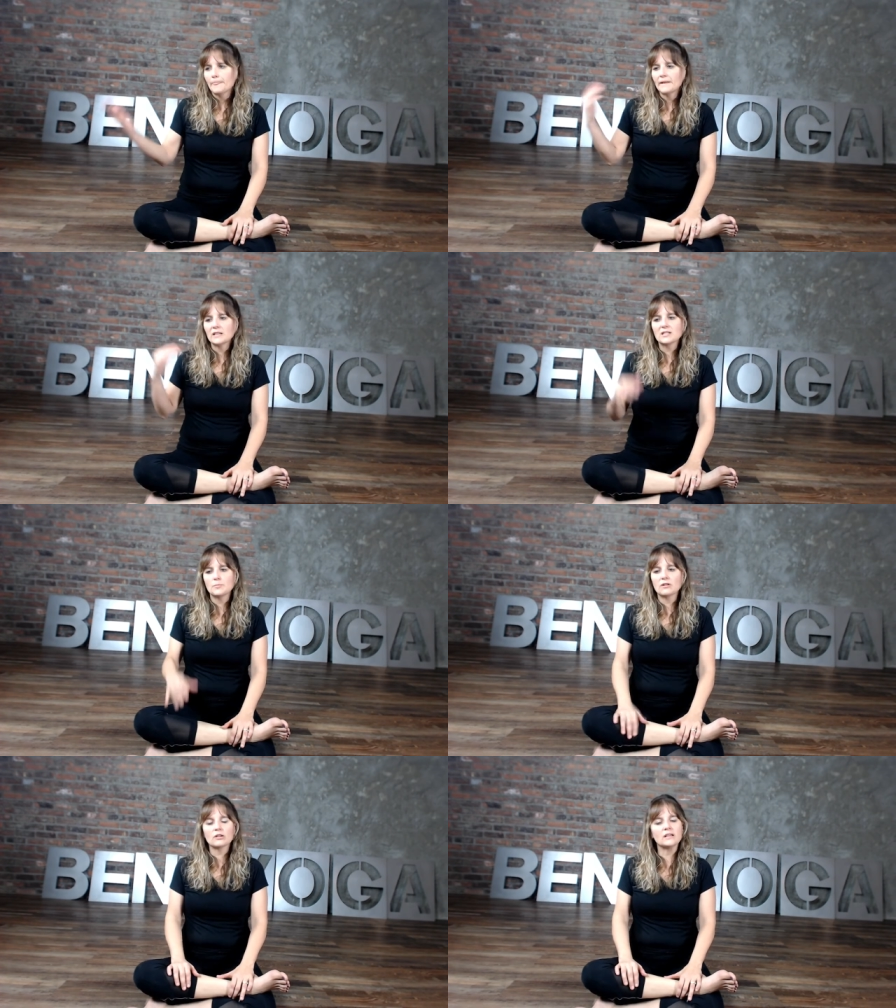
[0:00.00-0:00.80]

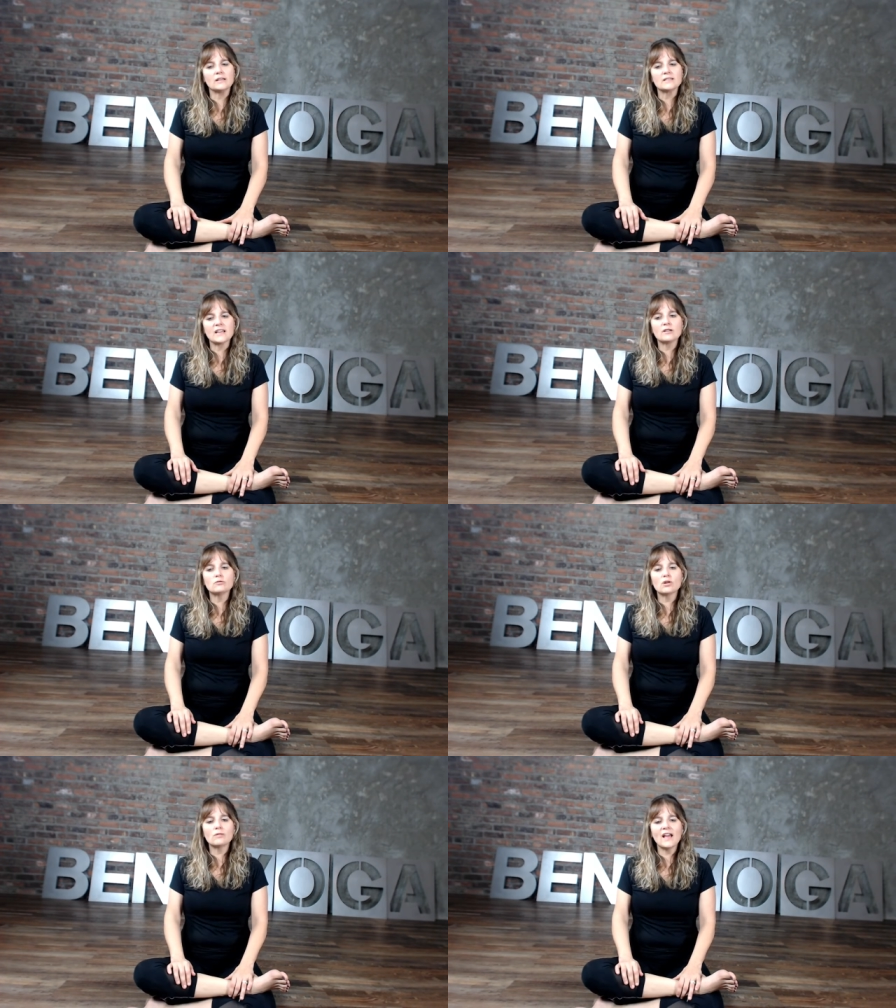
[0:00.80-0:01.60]
experience, and you
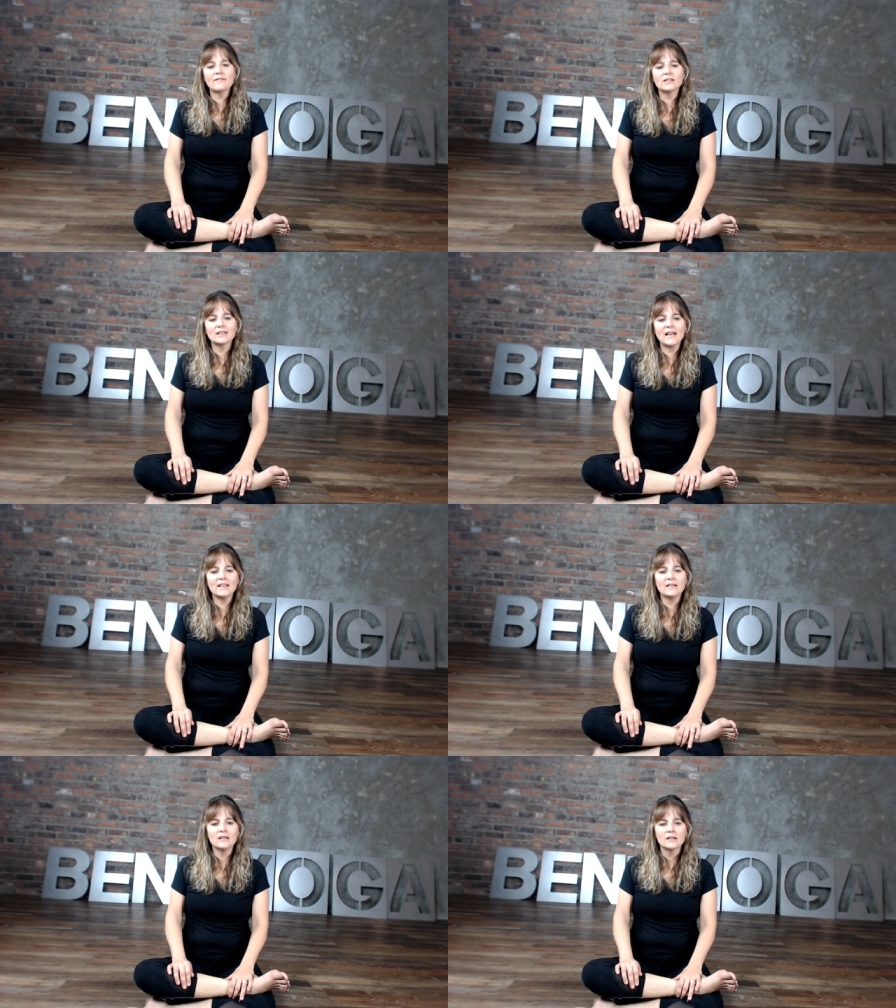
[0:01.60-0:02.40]
don't have to let
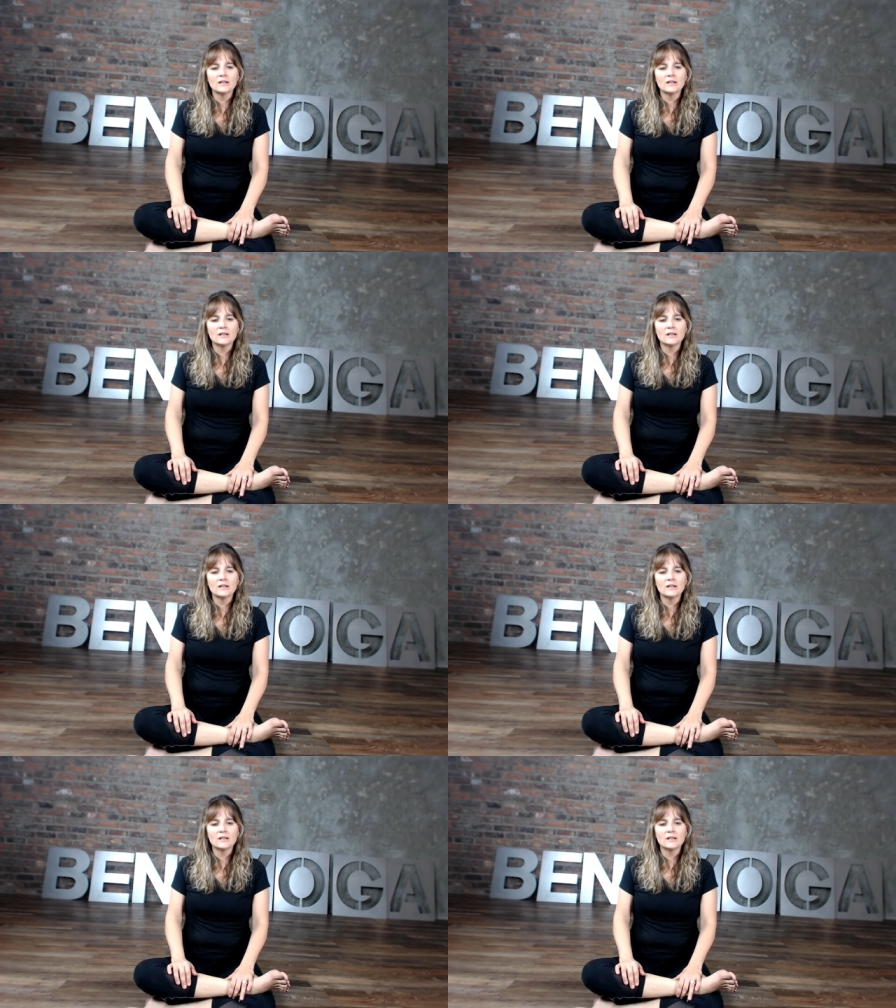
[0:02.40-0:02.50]
it